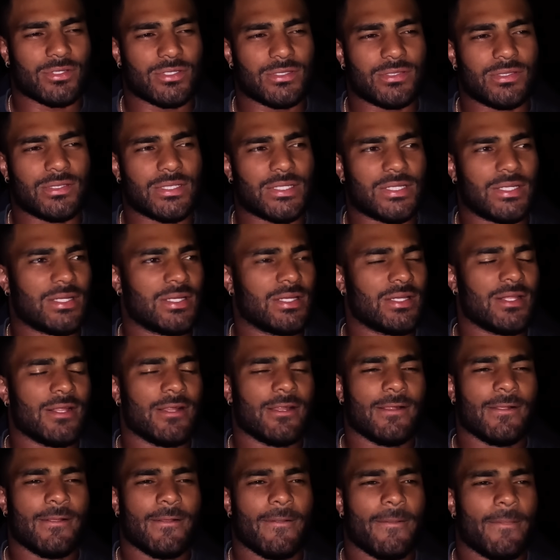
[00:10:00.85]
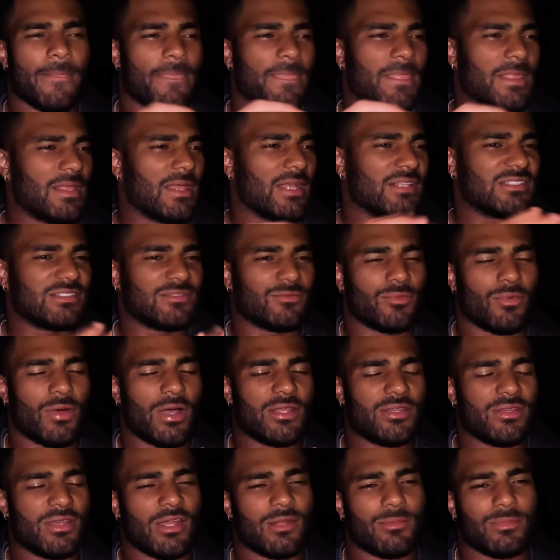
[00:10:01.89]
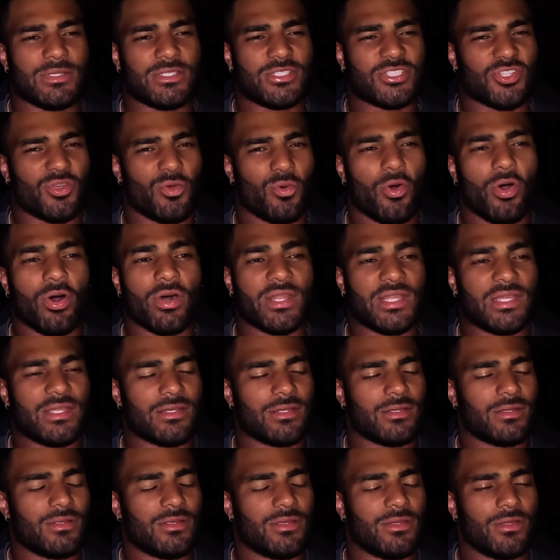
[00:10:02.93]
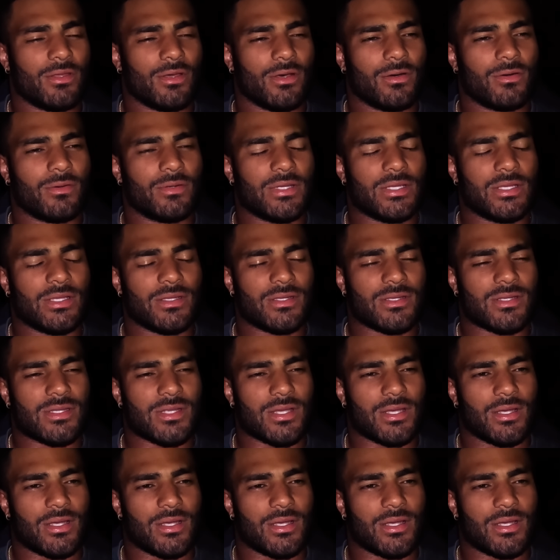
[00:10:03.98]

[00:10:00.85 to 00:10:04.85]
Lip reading: doing, that's why you got to be so on it, you know. And